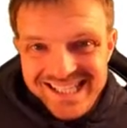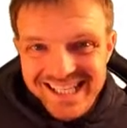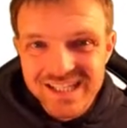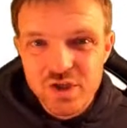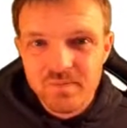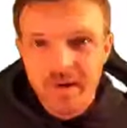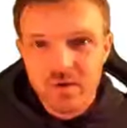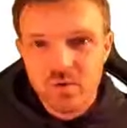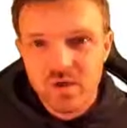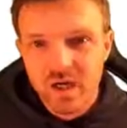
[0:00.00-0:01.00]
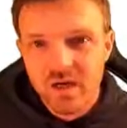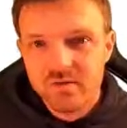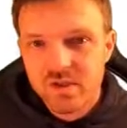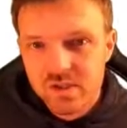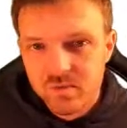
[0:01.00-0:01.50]
each spinal nerve
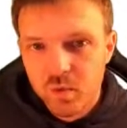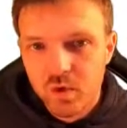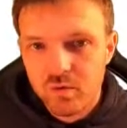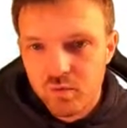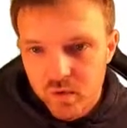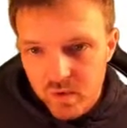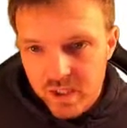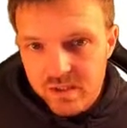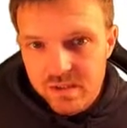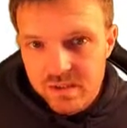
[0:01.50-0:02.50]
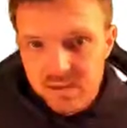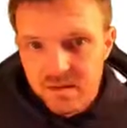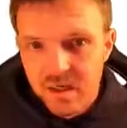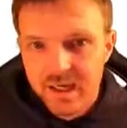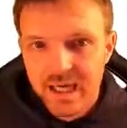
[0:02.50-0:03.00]
to smaller rootlets,
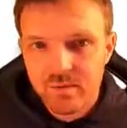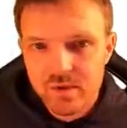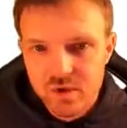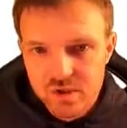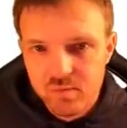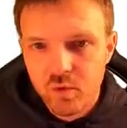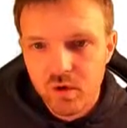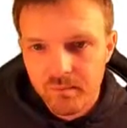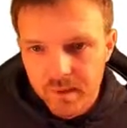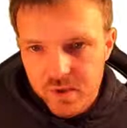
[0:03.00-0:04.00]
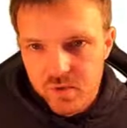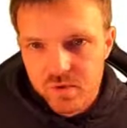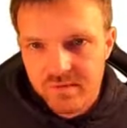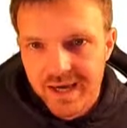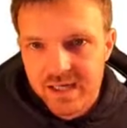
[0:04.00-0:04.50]
okay, which are smaller
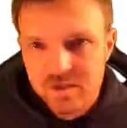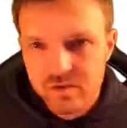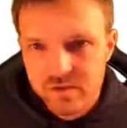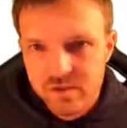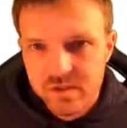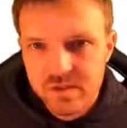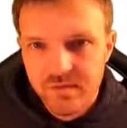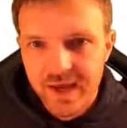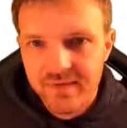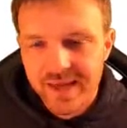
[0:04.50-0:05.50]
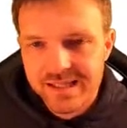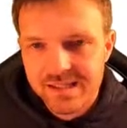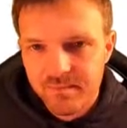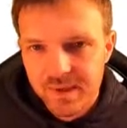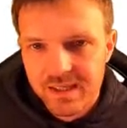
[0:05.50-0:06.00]
bundles of axons. So that's
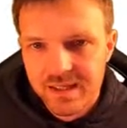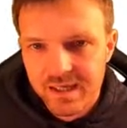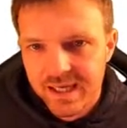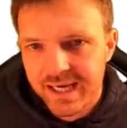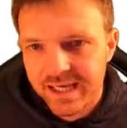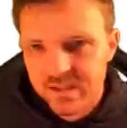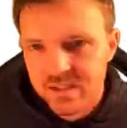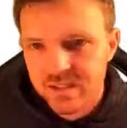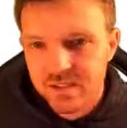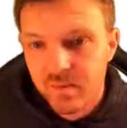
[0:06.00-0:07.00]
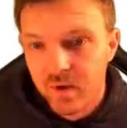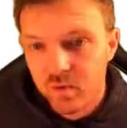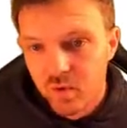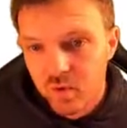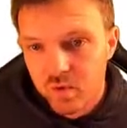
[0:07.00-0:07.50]
the bit that connects to the
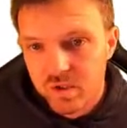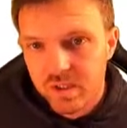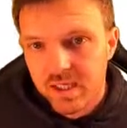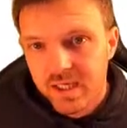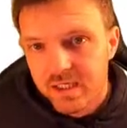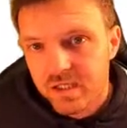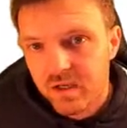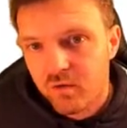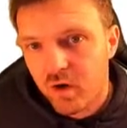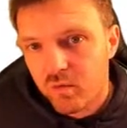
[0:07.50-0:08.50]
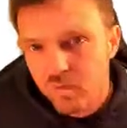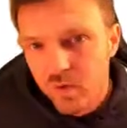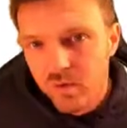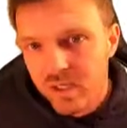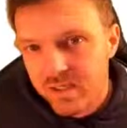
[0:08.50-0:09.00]
spinal cord. So you've got
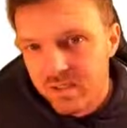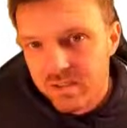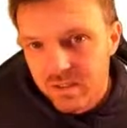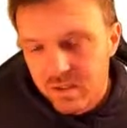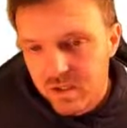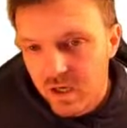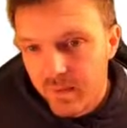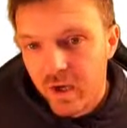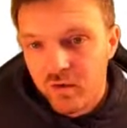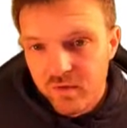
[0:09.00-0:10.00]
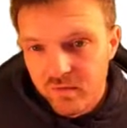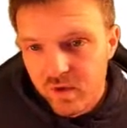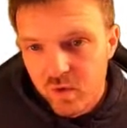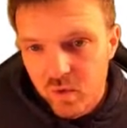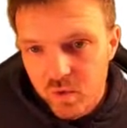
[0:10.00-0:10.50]
rootlets coming off of the
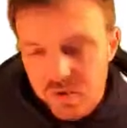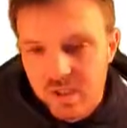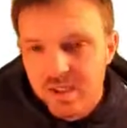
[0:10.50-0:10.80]
cord,